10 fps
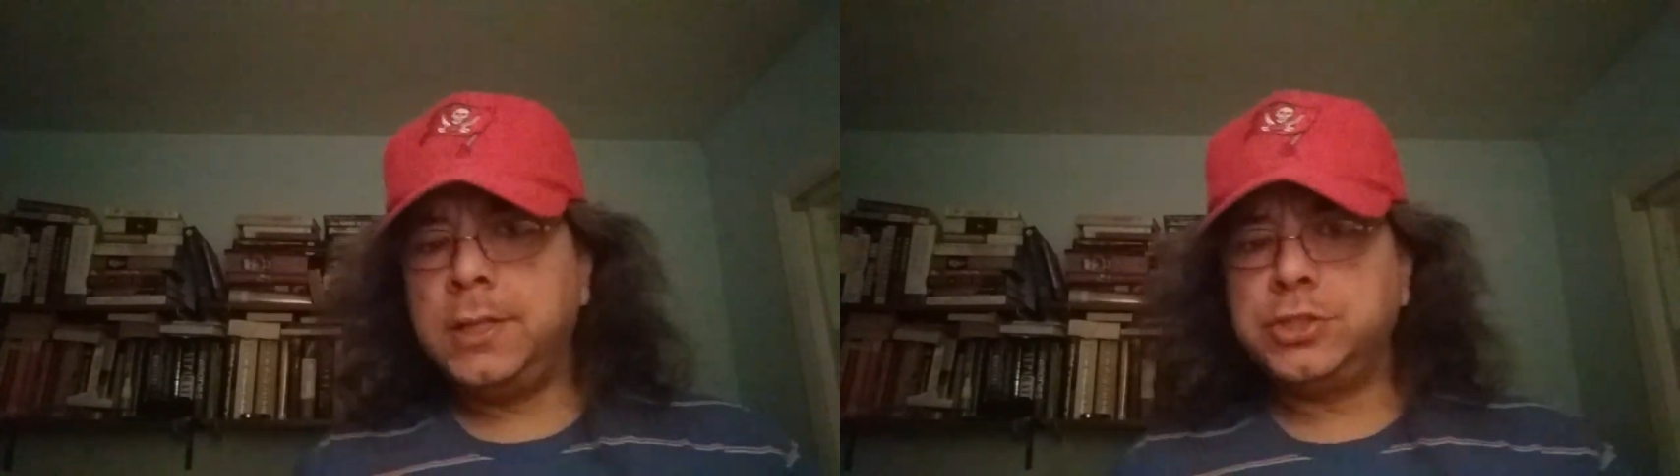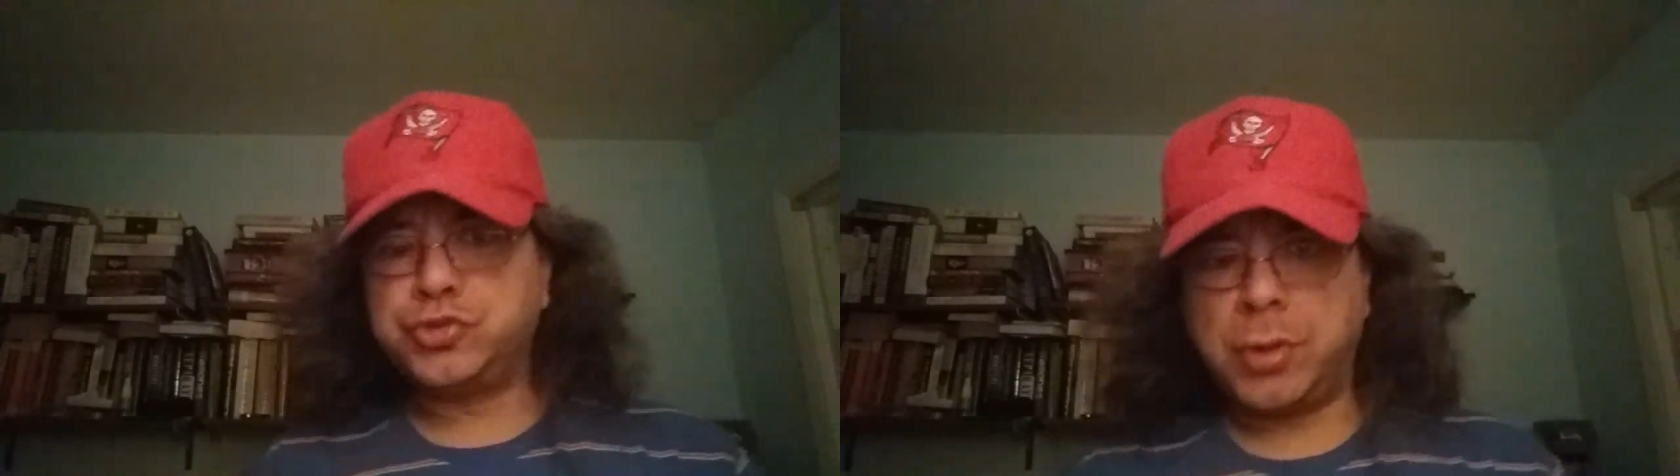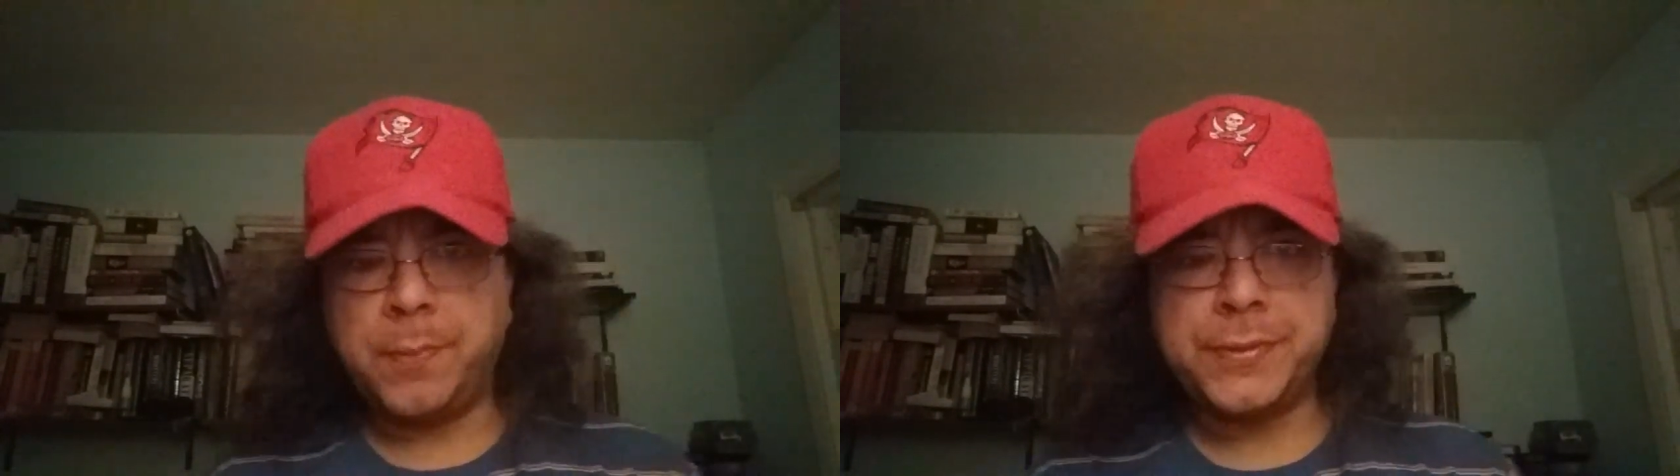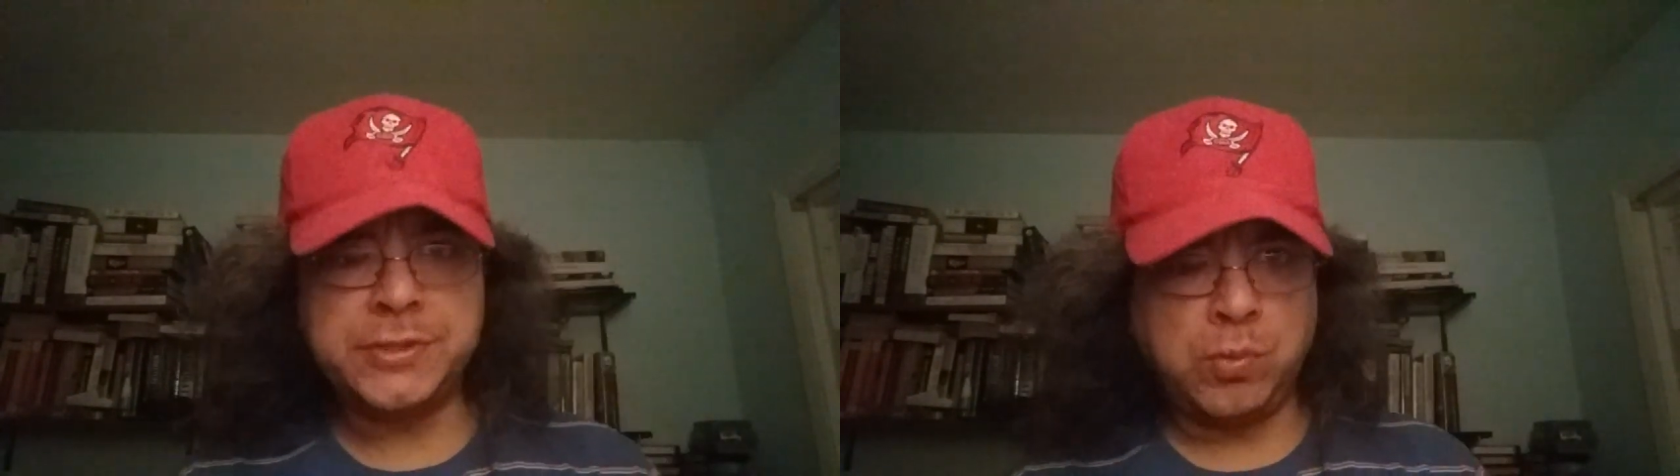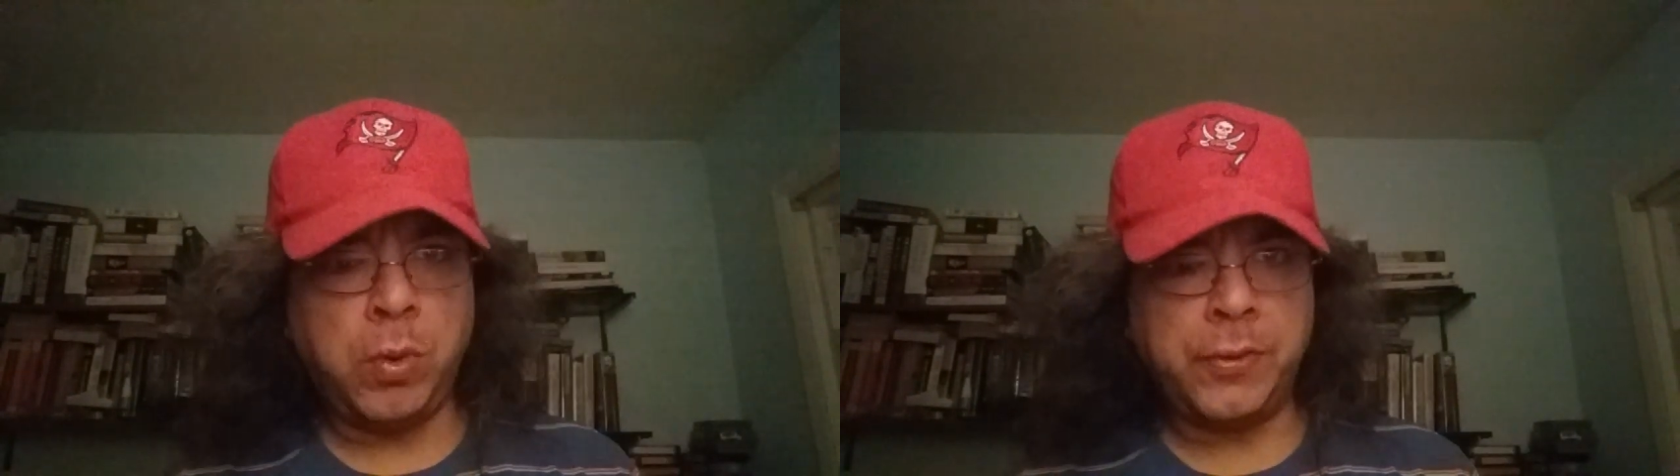Trump
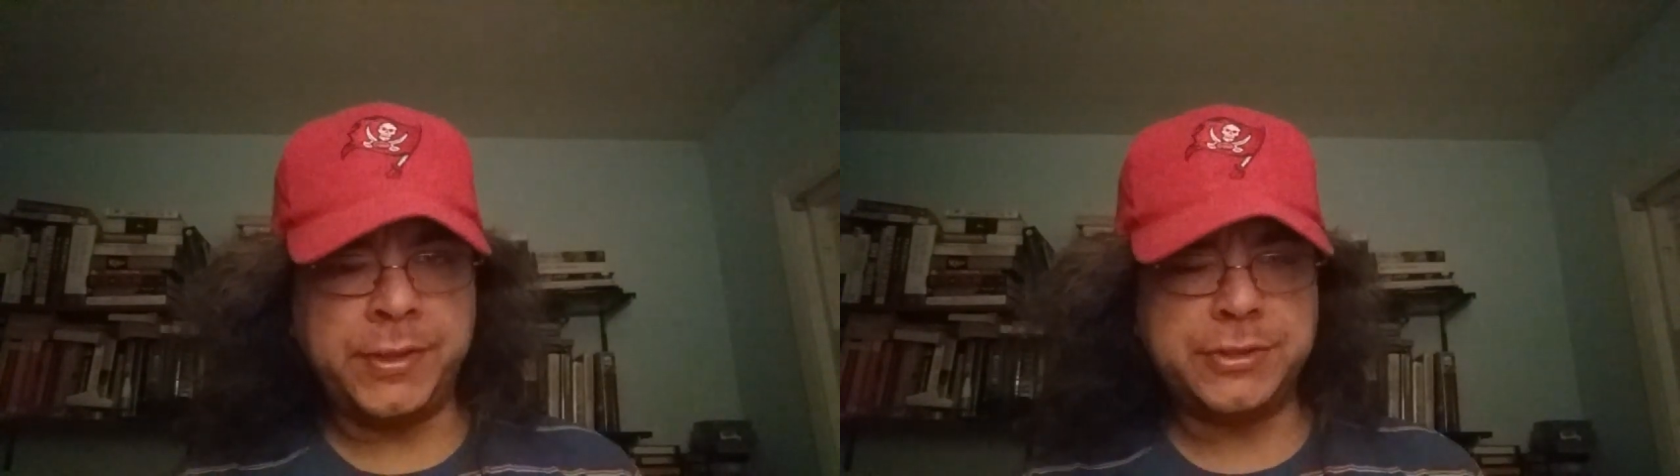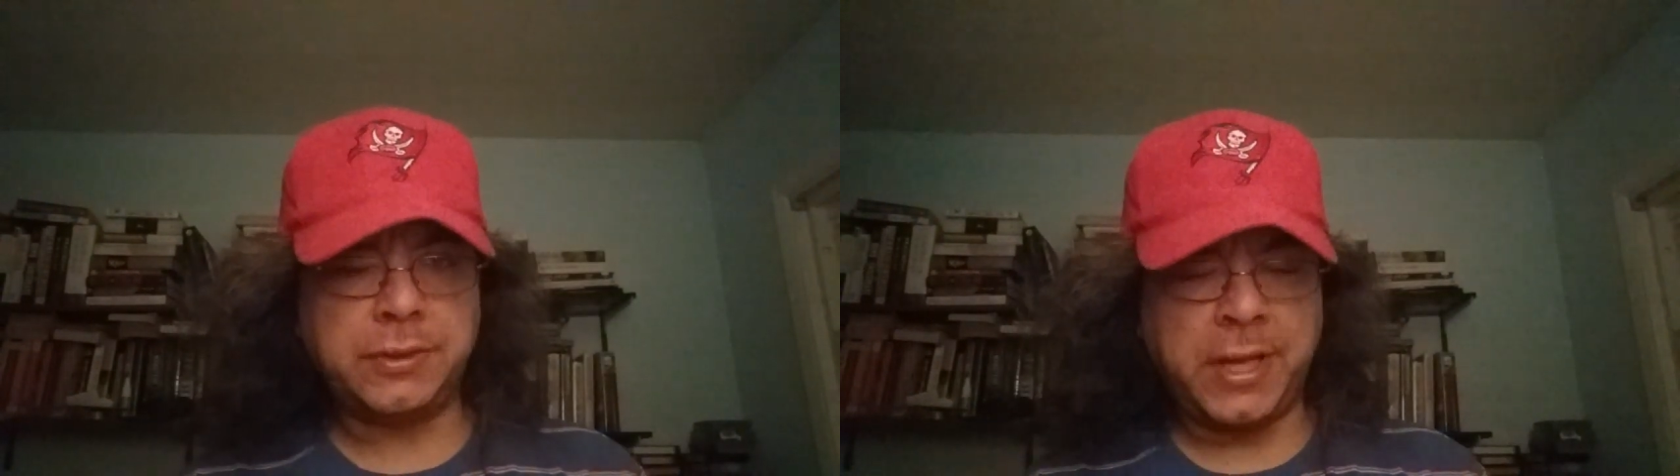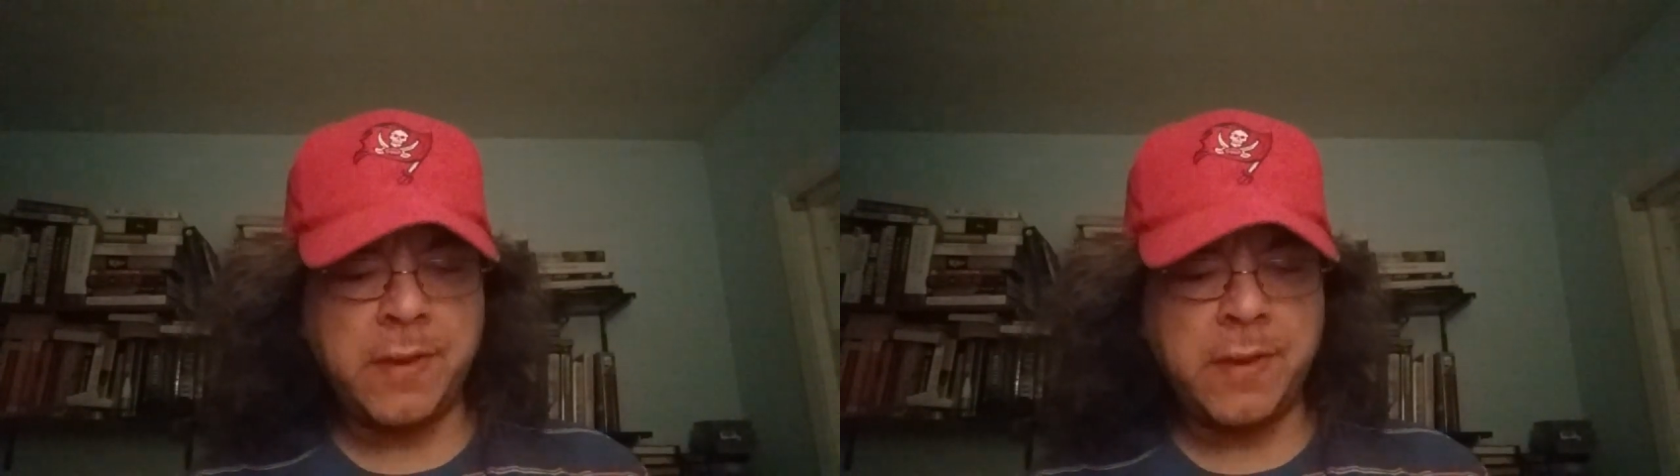is willing to let